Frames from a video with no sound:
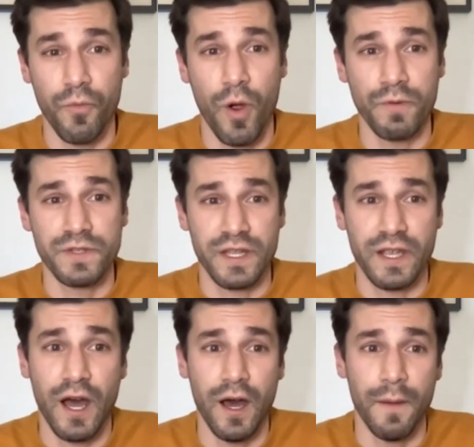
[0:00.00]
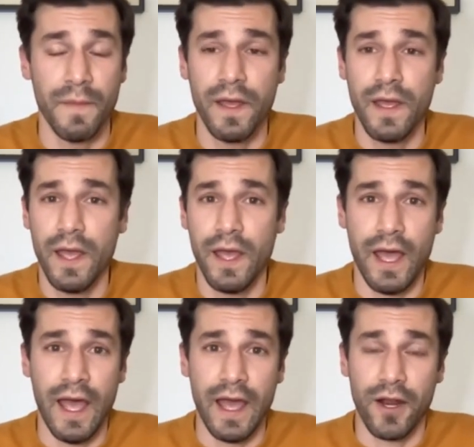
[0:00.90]
what was to come
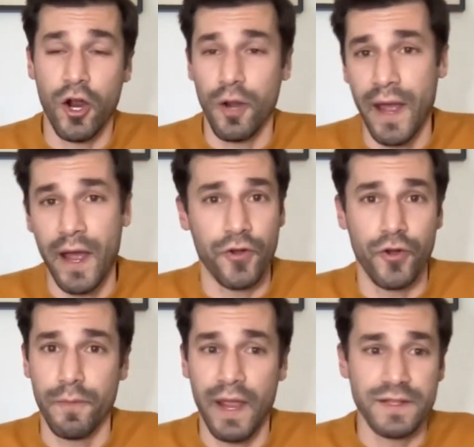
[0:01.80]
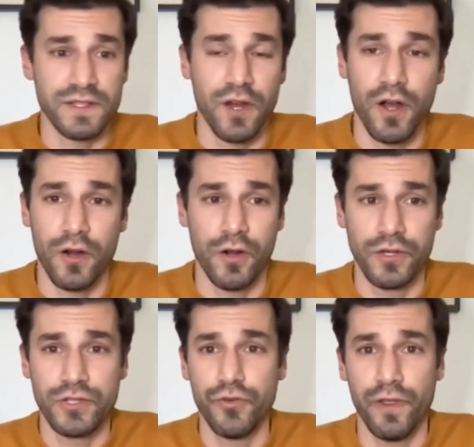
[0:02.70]
at Heart Mountain or Manzanar
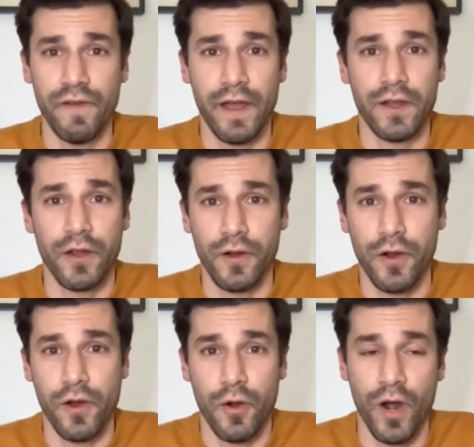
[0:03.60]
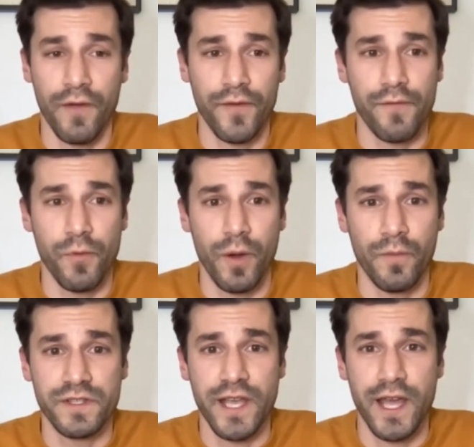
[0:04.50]
or Tule Lake or wherever everyone
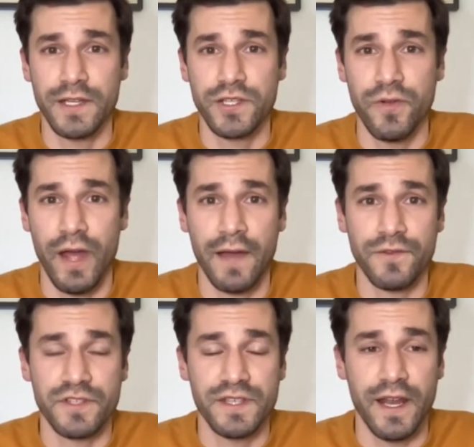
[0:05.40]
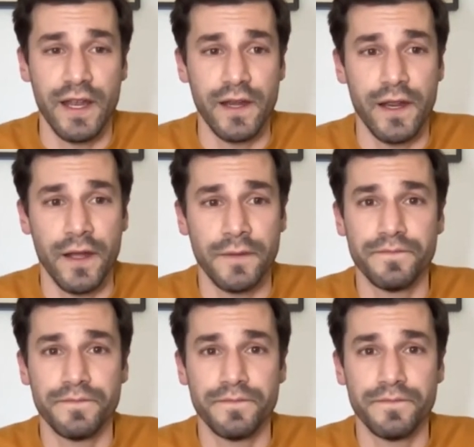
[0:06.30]
was heading to after Santa Anita.